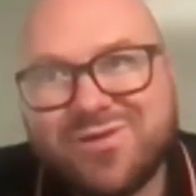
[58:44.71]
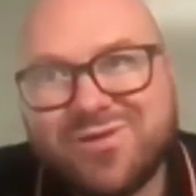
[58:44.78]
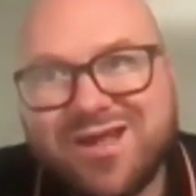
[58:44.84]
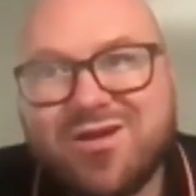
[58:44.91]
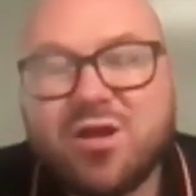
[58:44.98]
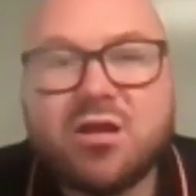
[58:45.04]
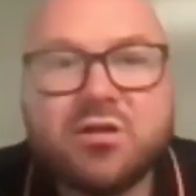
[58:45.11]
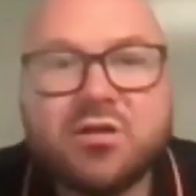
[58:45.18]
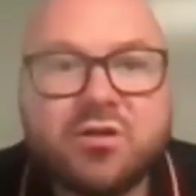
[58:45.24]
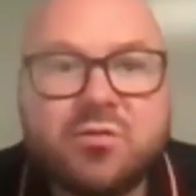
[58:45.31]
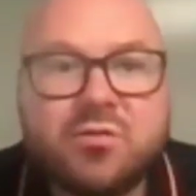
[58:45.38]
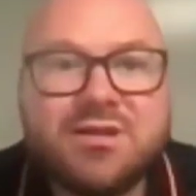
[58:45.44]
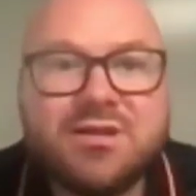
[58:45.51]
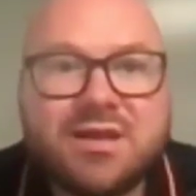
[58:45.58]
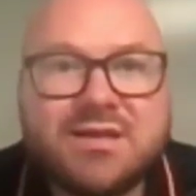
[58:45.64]
caring a
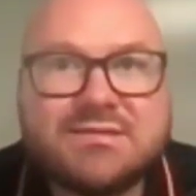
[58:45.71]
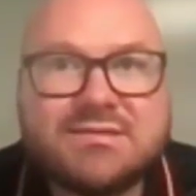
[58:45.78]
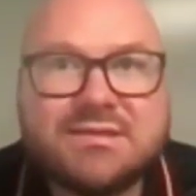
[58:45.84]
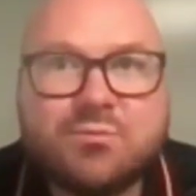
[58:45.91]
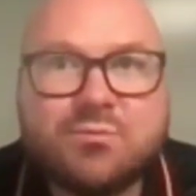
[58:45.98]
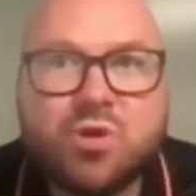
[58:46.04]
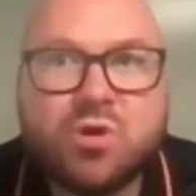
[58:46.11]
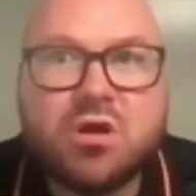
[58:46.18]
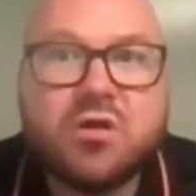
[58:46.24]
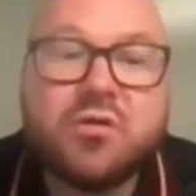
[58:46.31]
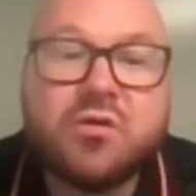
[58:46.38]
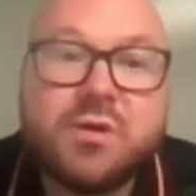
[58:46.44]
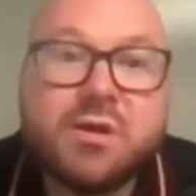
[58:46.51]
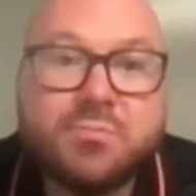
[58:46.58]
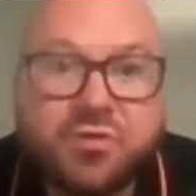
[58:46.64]
little bit less in what
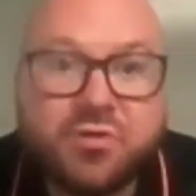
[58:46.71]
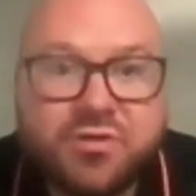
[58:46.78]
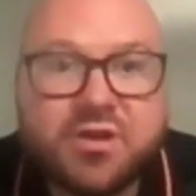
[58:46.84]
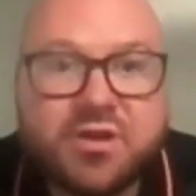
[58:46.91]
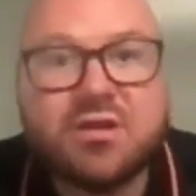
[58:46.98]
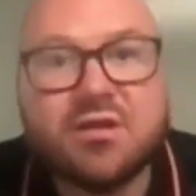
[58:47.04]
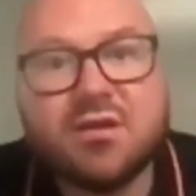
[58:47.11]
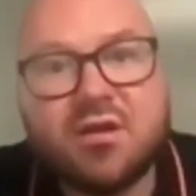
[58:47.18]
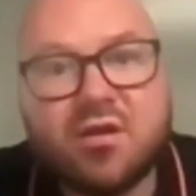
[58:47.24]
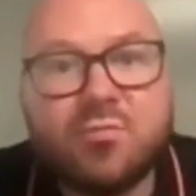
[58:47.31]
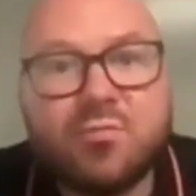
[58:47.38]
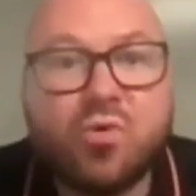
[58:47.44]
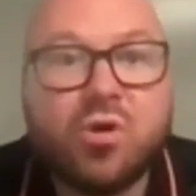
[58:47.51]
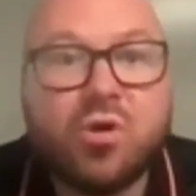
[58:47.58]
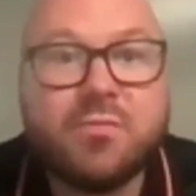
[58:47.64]
other people think and
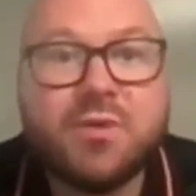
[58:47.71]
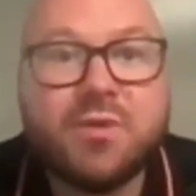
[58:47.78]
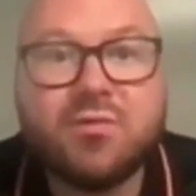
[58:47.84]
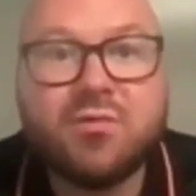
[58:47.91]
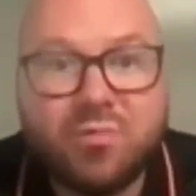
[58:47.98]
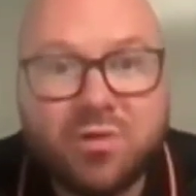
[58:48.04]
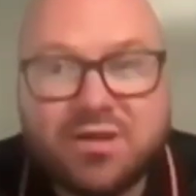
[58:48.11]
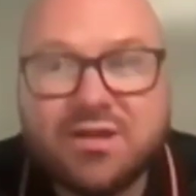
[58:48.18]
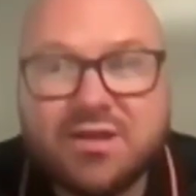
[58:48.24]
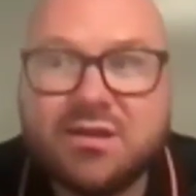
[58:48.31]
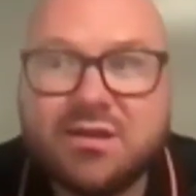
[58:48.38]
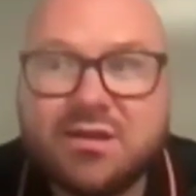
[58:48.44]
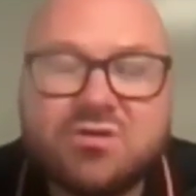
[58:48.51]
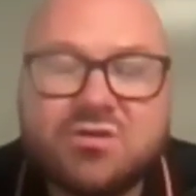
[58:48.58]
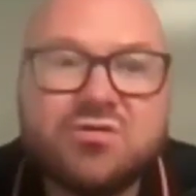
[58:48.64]
caring more about really
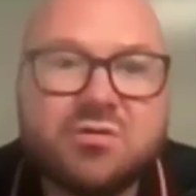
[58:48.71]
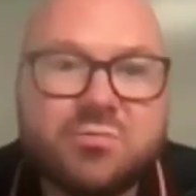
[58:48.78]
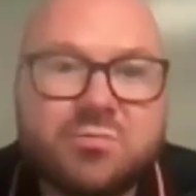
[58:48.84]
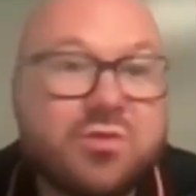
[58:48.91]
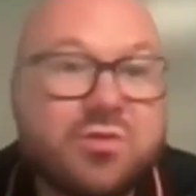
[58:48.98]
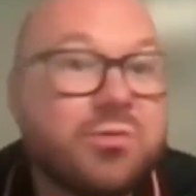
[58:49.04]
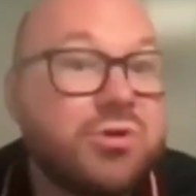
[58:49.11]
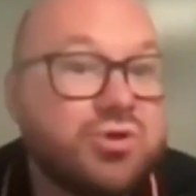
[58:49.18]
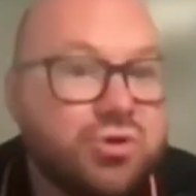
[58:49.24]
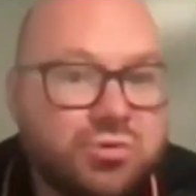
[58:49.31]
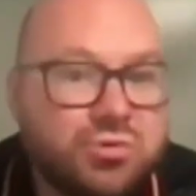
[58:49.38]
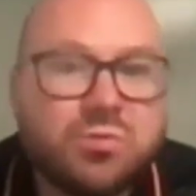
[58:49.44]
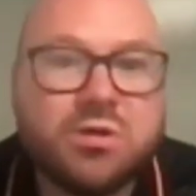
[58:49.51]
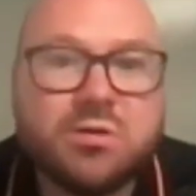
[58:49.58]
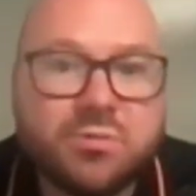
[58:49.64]
getting in tune with what you
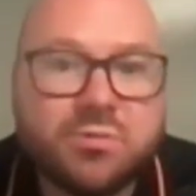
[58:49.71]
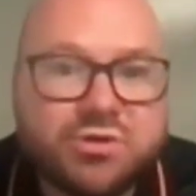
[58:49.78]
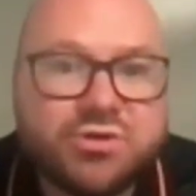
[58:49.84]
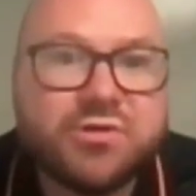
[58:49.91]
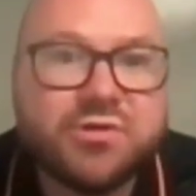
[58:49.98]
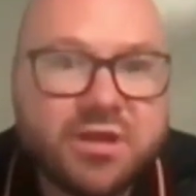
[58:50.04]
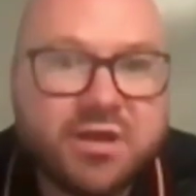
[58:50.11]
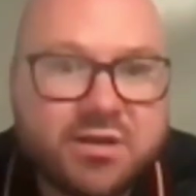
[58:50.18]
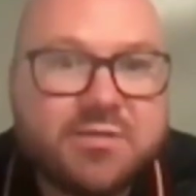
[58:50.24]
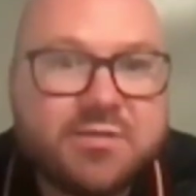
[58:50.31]
want and what you think.